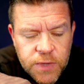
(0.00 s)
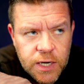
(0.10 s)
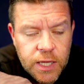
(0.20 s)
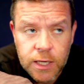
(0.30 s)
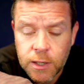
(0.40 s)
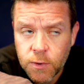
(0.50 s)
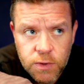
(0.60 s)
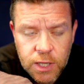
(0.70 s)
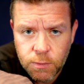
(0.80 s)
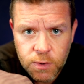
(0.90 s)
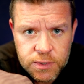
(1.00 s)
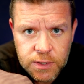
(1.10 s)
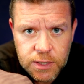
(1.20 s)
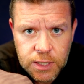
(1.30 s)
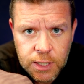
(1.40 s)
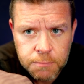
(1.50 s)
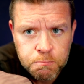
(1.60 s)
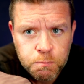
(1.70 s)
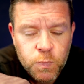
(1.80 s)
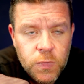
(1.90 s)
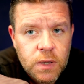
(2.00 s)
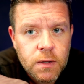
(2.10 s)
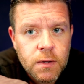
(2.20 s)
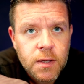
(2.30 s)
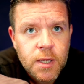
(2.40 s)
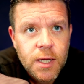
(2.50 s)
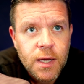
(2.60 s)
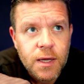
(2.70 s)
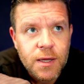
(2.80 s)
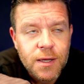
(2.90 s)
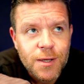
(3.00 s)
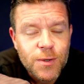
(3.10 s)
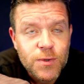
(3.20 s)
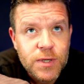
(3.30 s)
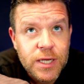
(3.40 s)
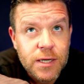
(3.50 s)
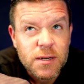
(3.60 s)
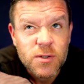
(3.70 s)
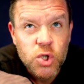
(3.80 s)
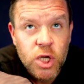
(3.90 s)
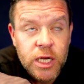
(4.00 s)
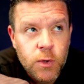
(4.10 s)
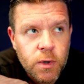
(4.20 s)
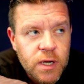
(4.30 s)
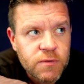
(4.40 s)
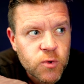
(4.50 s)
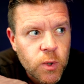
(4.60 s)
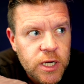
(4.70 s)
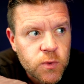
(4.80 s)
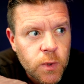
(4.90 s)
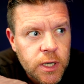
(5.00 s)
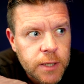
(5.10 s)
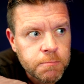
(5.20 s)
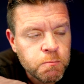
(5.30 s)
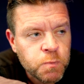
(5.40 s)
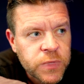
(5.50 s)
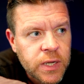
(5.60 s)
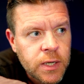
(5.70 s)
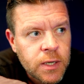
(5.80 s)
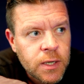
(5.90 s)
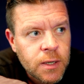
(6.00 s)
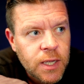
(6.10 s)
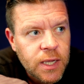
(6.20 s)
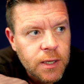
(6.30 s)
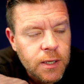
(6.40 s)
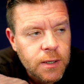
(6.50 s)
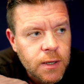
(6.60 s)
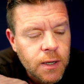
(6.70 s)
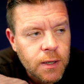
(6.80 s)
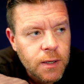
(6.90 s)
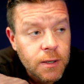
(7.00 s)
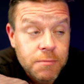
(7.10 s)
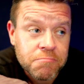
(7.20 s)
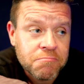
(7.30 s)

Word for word: And I didn't know what that was at the time. Uh, it was like in January of twenty twenty, and, uh,